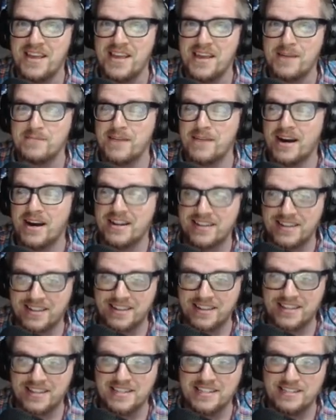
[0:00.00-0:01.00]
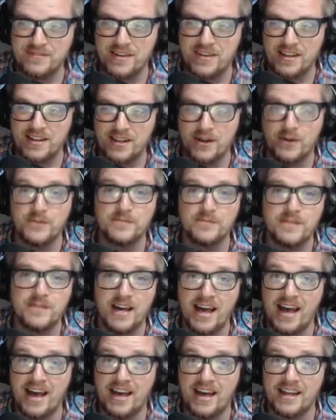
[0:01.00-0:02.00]
But click this video
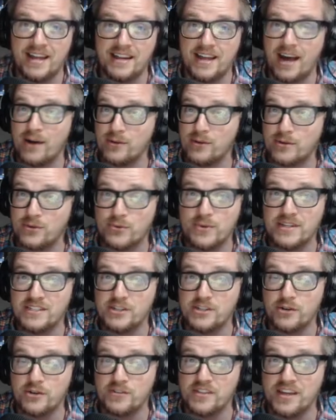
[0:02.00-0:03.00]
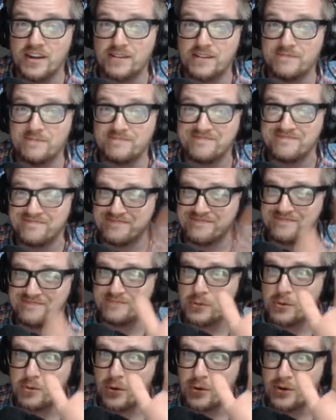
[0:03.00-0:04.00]
and I'll greet you over there.
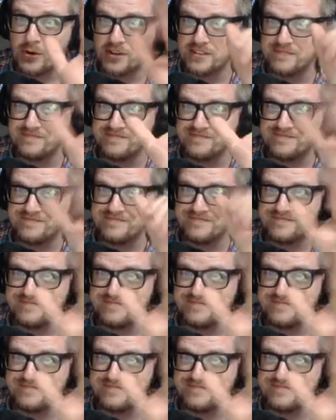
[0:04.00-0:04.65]
Bork bork.